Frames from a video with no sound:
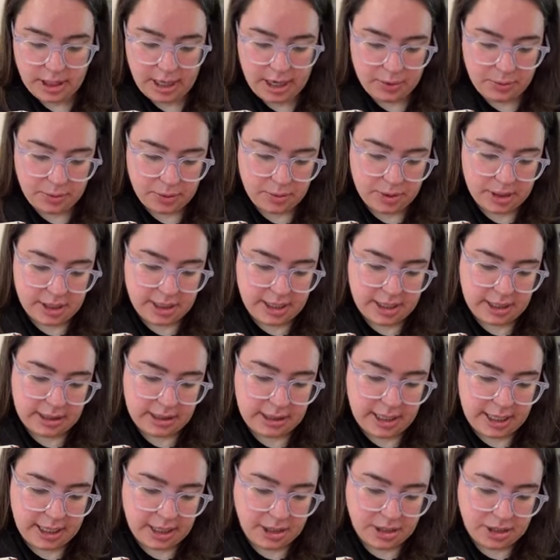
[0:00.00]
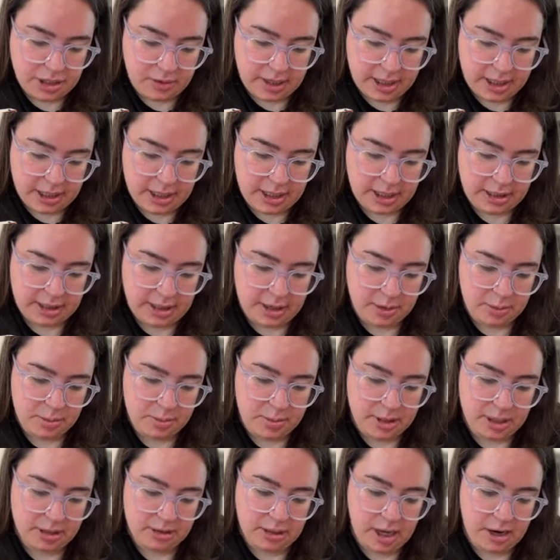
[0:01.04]
I would really like to. I think that
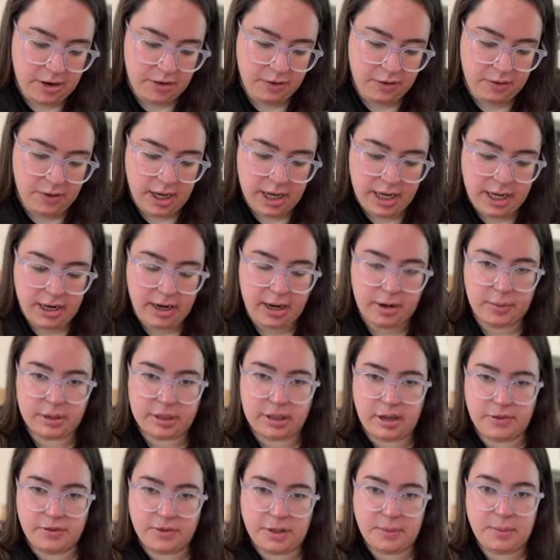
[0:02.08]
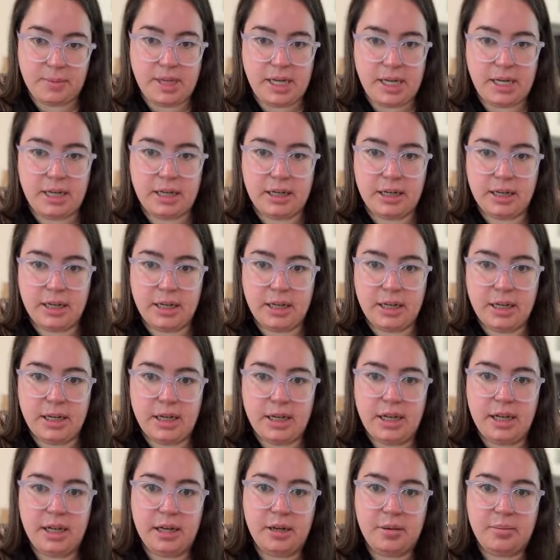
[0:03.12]
would be a lot of fun, and I would love to meet
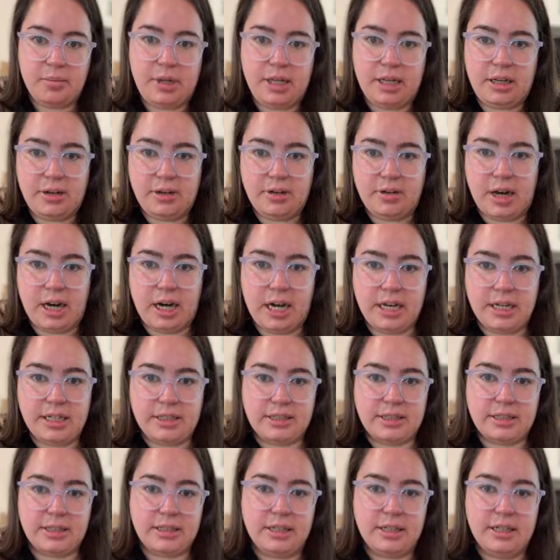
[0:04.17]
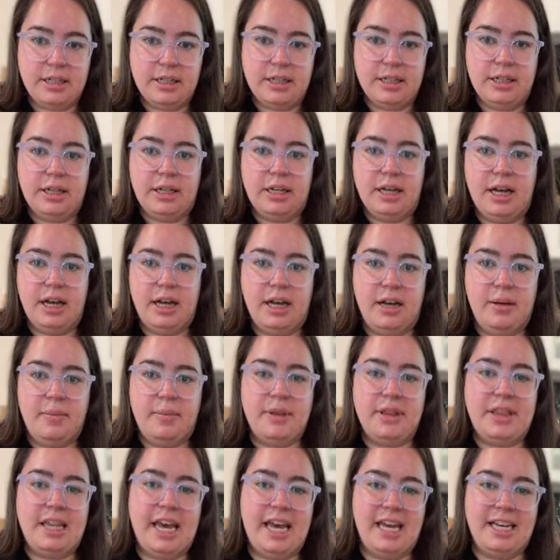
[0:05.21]
you guys.
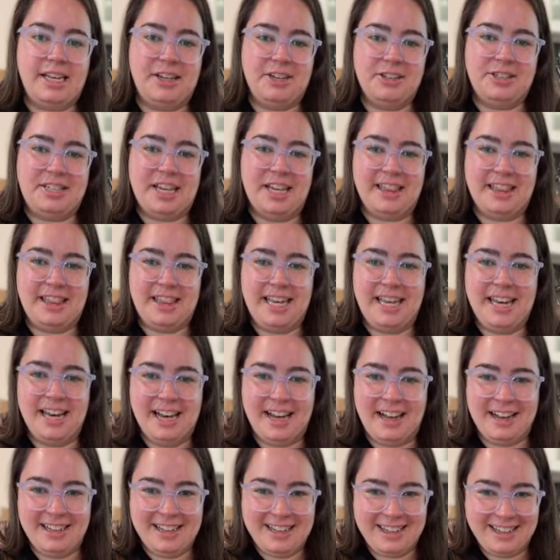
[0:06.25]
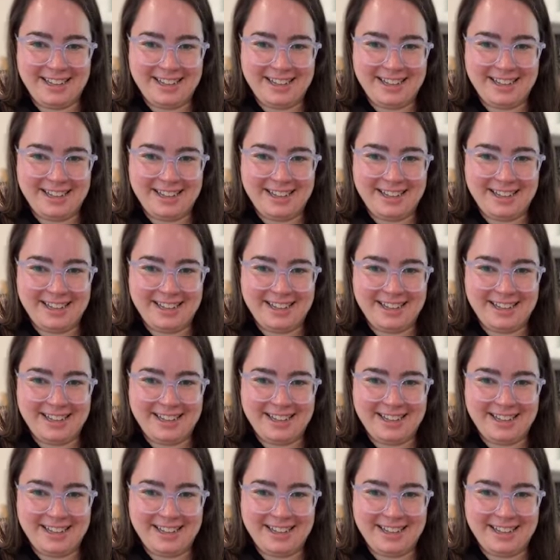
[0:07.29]
Thank you, Cynthia.